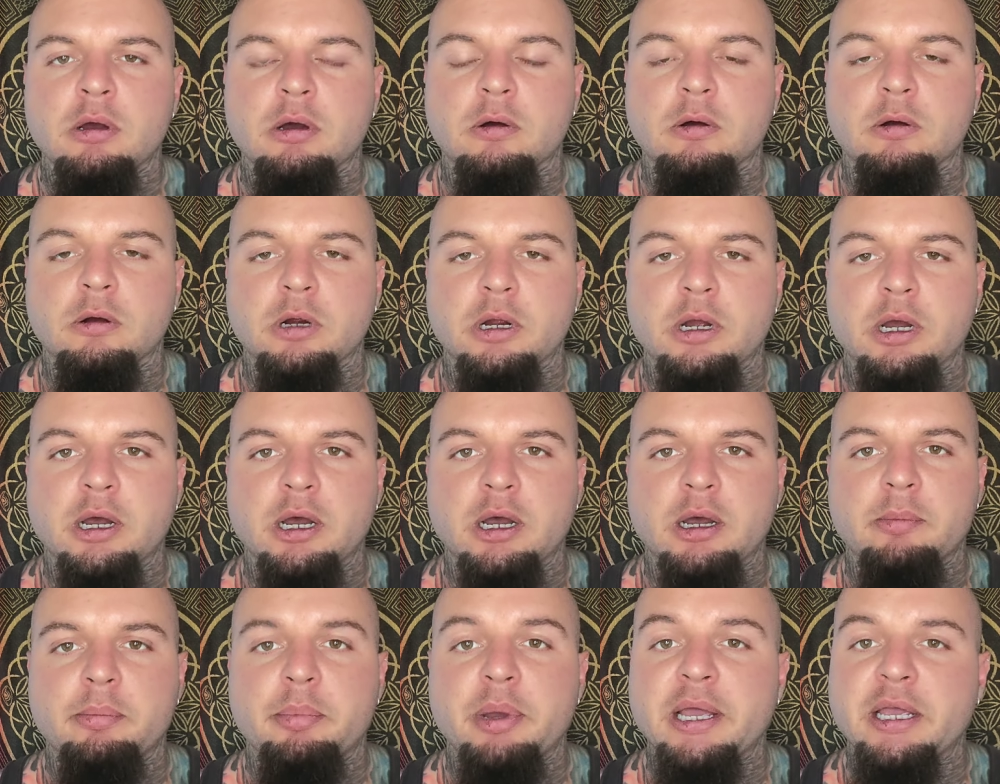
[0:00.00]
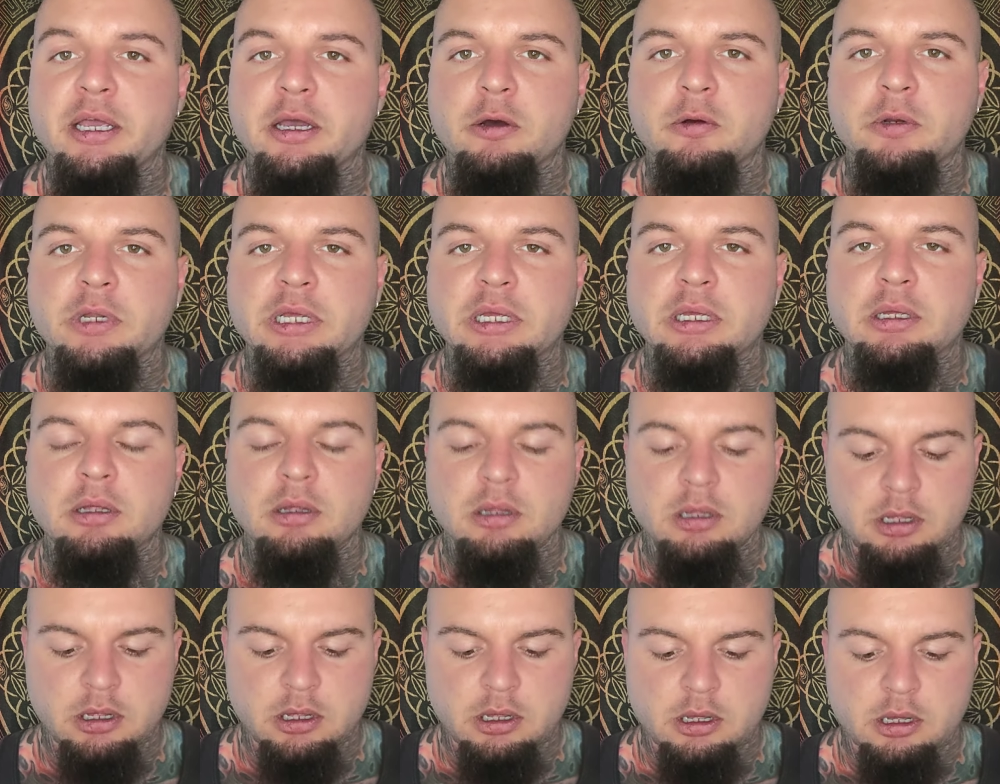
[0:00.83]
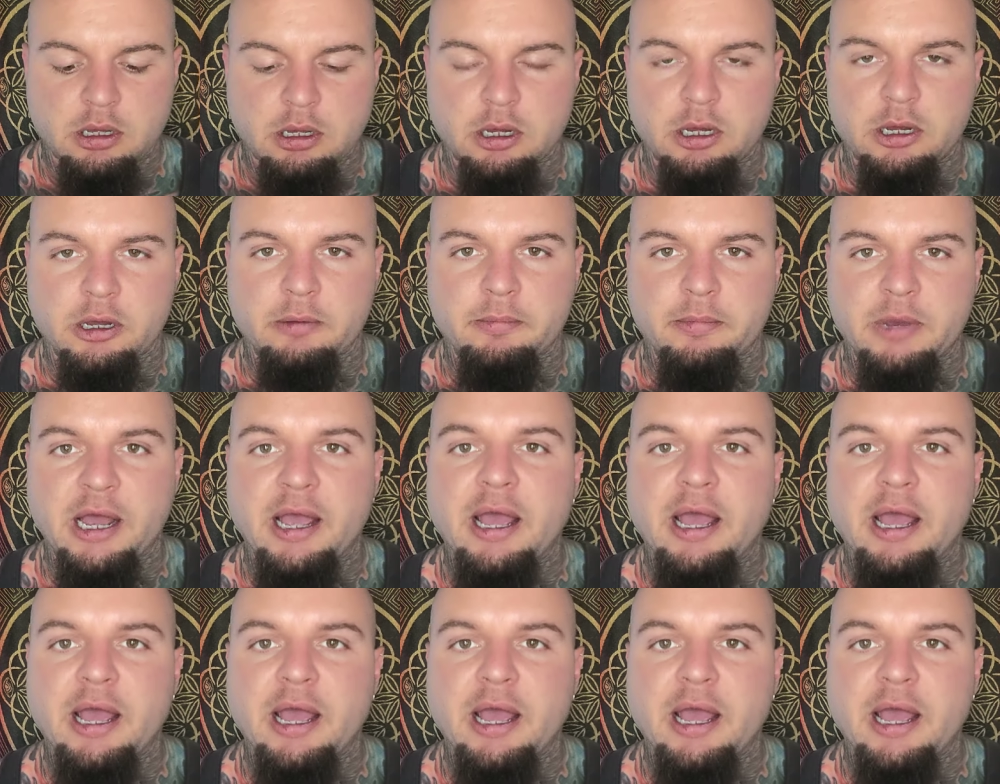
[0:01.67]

or uh, peyote. Um,